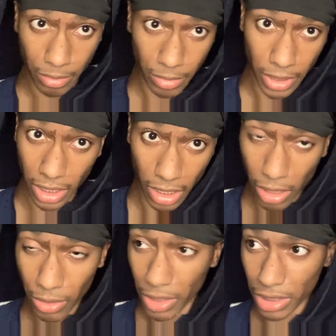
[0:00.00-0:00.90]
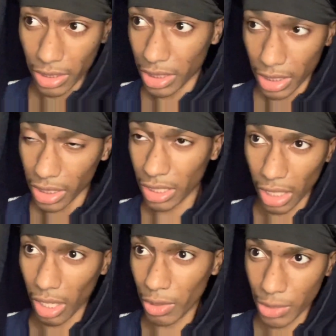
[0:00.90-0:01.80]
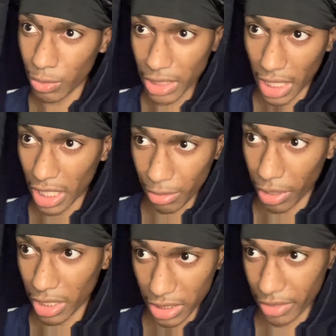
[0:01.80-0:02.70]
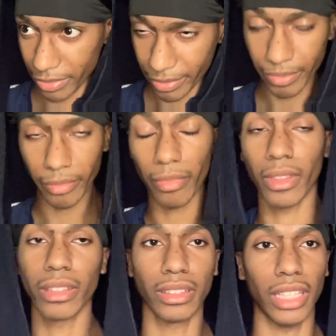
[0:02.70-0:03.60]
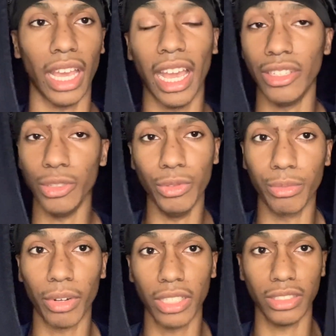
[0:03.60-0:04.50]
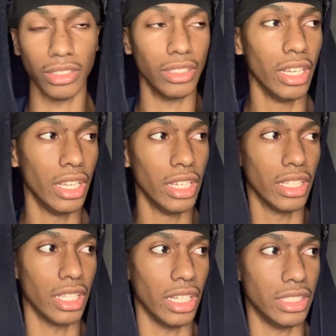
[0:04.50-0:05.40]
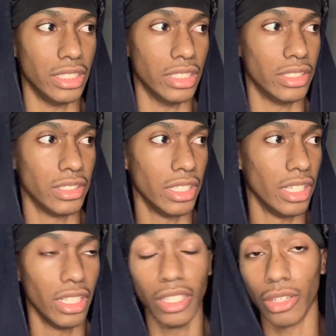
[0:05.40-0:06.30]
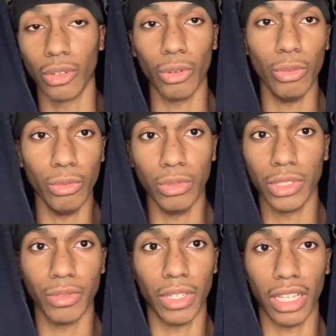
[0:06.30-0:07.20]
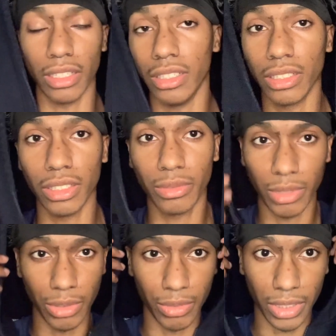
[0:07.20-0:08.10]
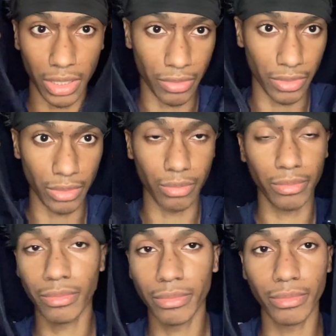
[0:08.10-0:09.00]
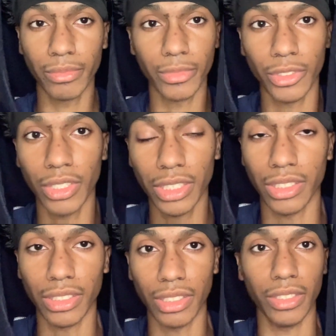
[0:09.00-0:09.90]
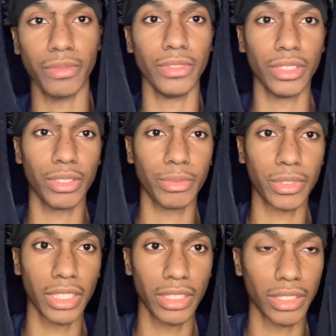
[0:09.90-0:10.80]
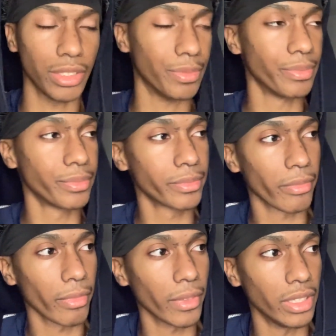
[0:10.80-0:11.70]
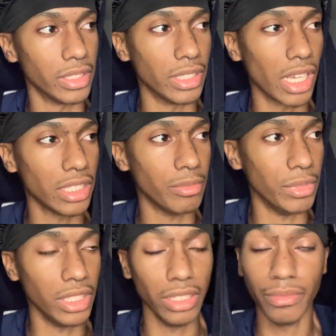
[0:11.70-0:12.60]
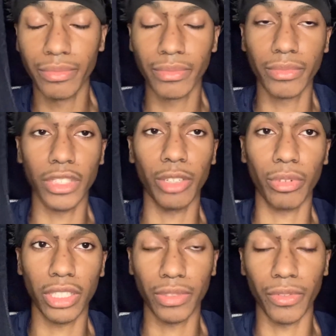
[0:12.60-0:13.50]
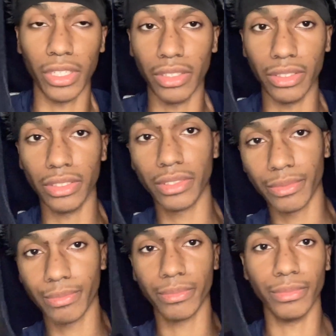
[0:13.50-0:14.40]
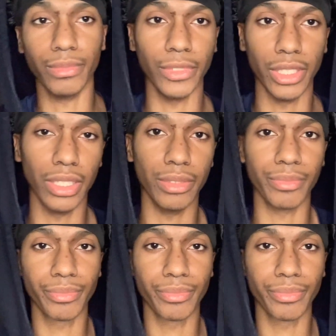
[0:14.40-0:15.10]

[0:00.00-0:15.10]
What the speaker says: But I always wish I had a person that I knew in person that's just cool, someone I can look up to and stuff and trust and stuff, you know what I'm saying? So it's nice to be that person for others, you know.